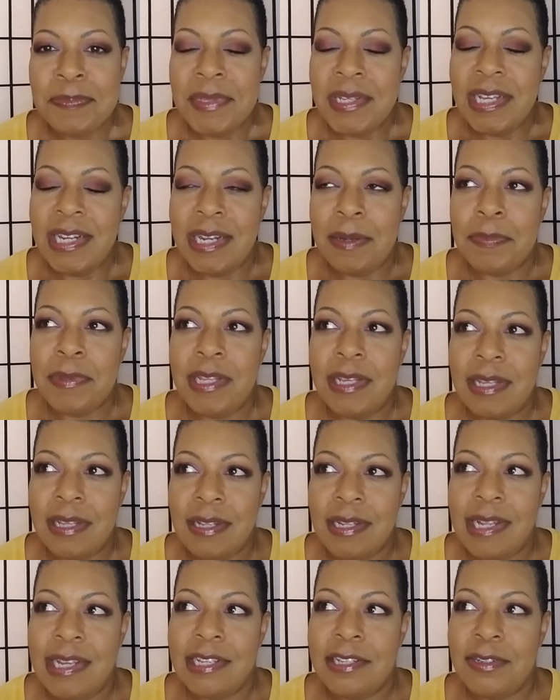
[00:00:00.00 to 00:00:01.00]
And I'm thinking,
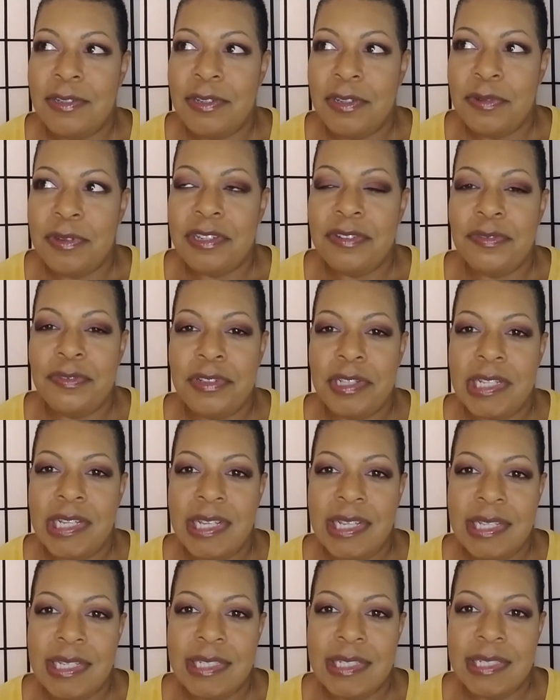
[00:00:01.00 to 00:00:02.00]
like, you know what, it really
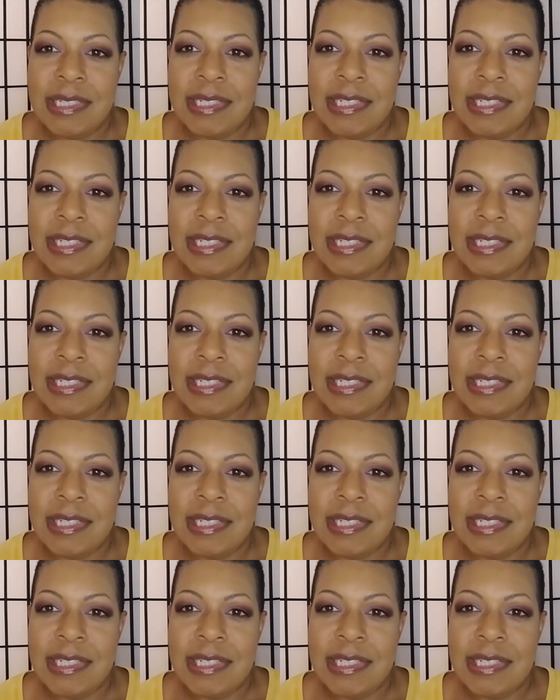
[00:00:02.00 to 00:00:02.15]
is.